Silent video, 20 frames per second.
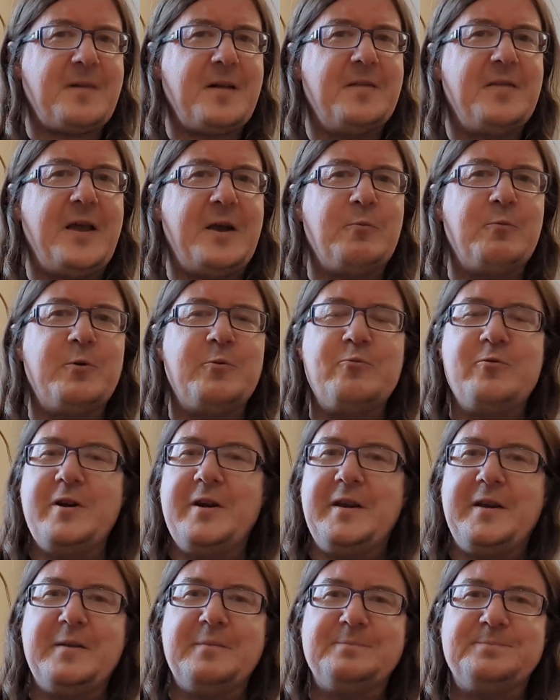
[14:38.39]
they wouldn't
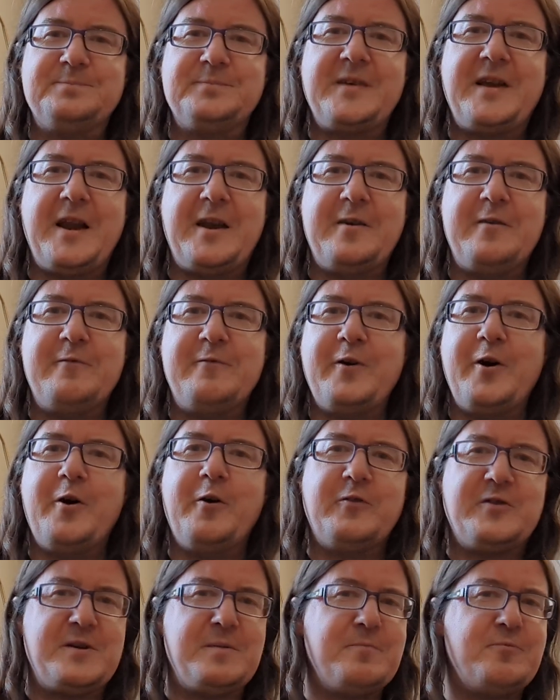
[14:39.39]
really get
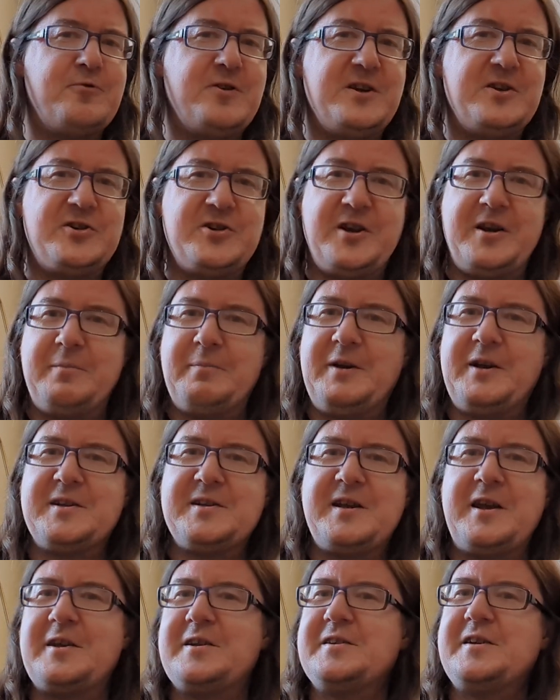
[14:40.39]
involved in preaching,
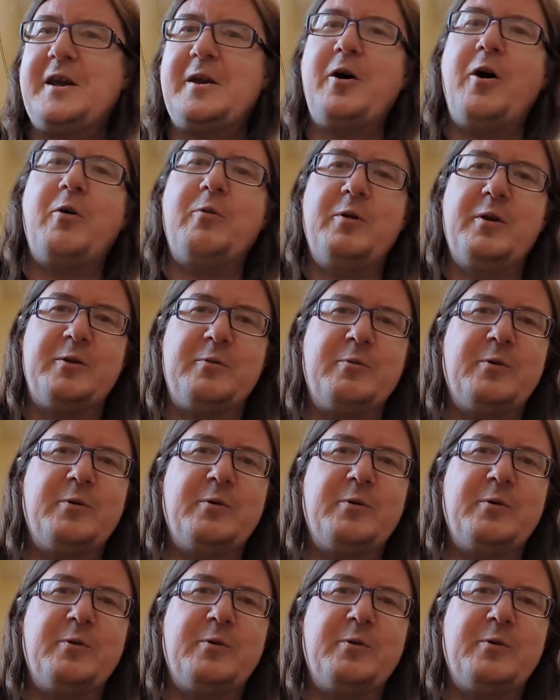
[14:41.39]
because they'd say, oh,